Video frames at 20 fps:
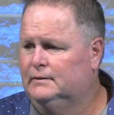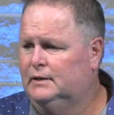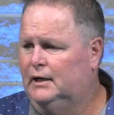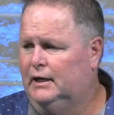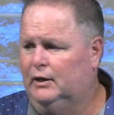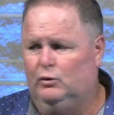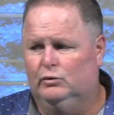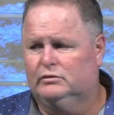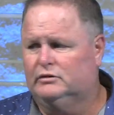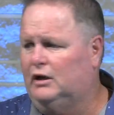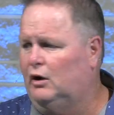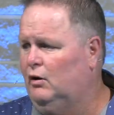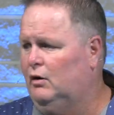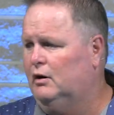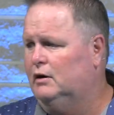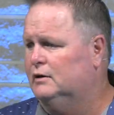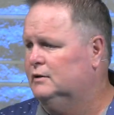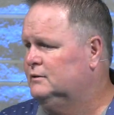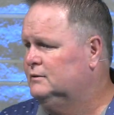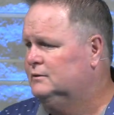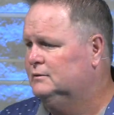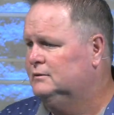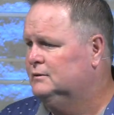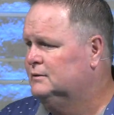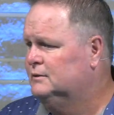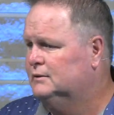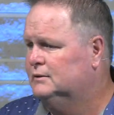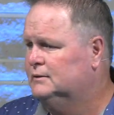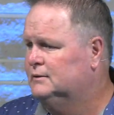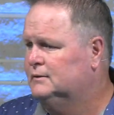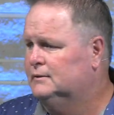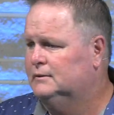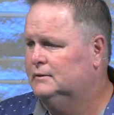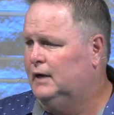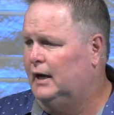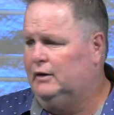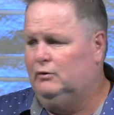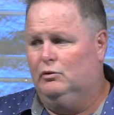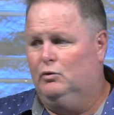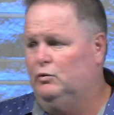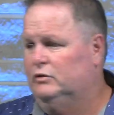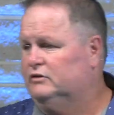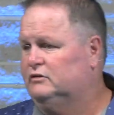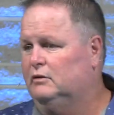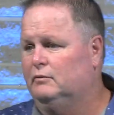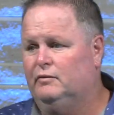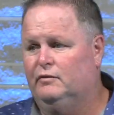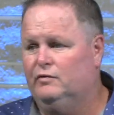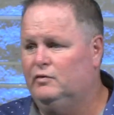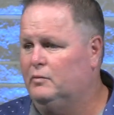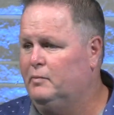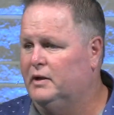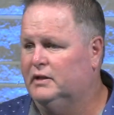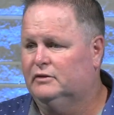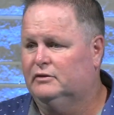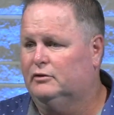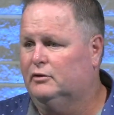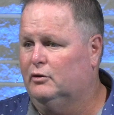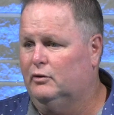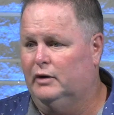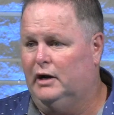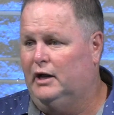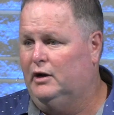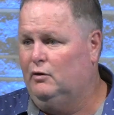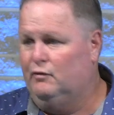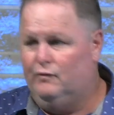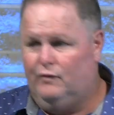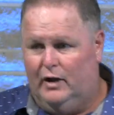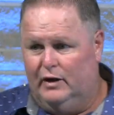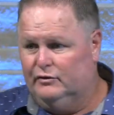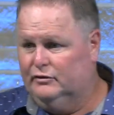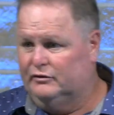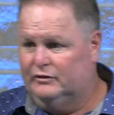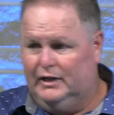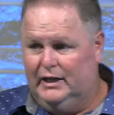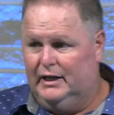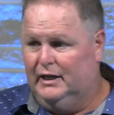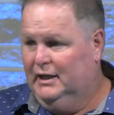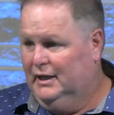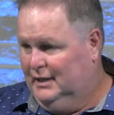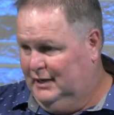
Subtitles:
I know it's hard. I don't know what some of you have been through, and I know Father's Day,